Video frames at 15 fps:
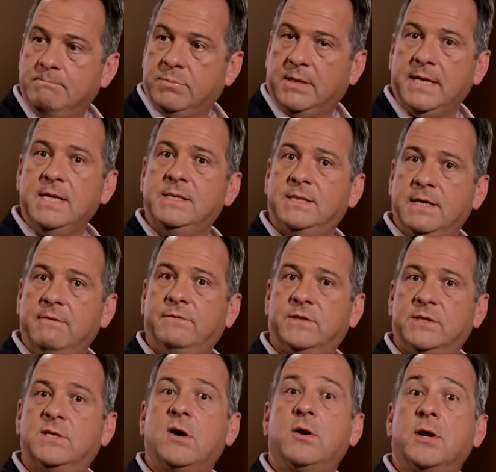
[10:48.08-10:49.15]
place the
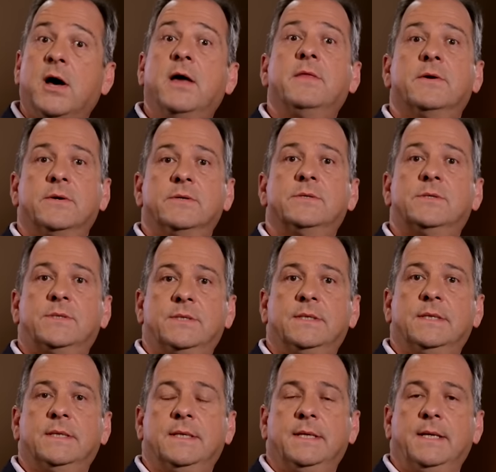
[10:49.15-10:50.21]
emphasis on others
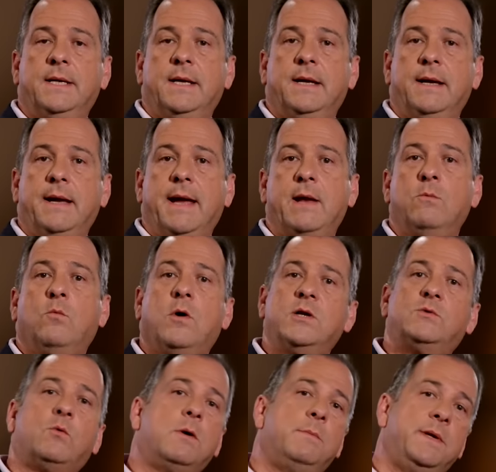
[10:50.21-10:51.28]
and
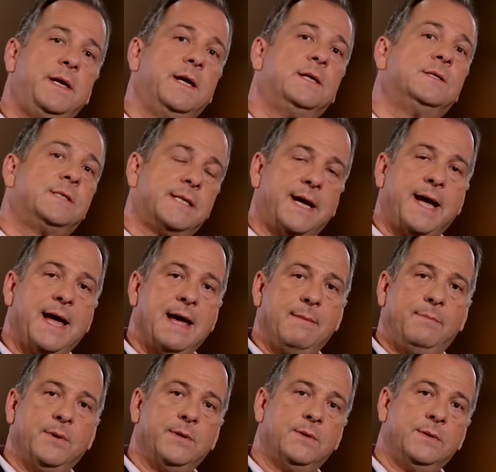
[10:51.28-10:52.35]
watch what begins to
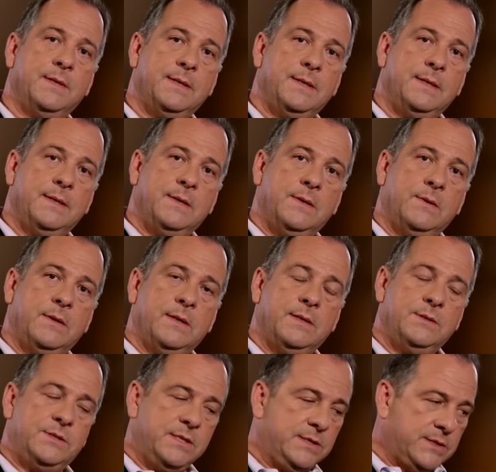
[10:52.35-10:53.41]
happen.
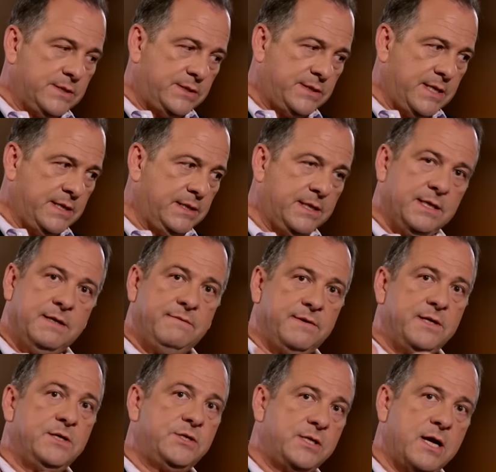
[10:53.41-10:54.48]
Uh, Jesus said, Give
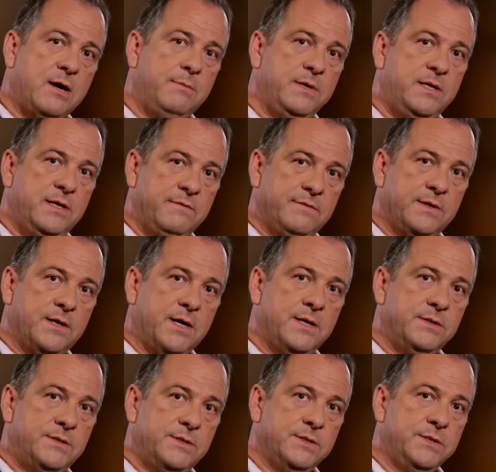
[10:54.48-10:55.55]
and it shall be given
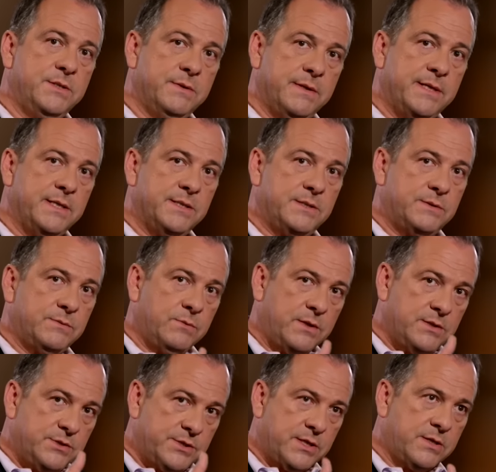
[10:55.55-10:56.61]
unto you. And mm. it's
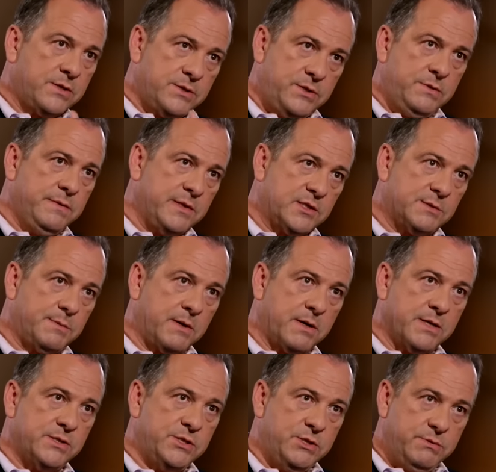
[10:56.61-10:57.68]
what Jerrill, you
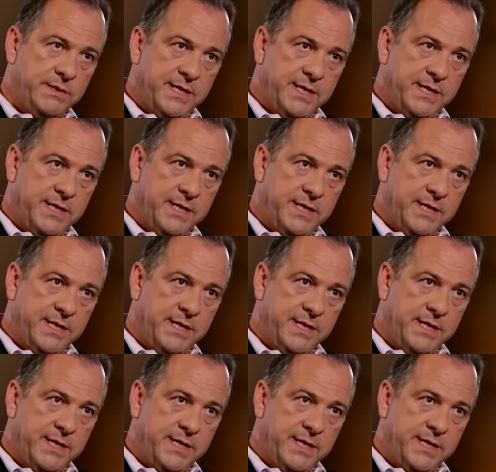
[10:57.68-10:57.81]
experienced. Mm. You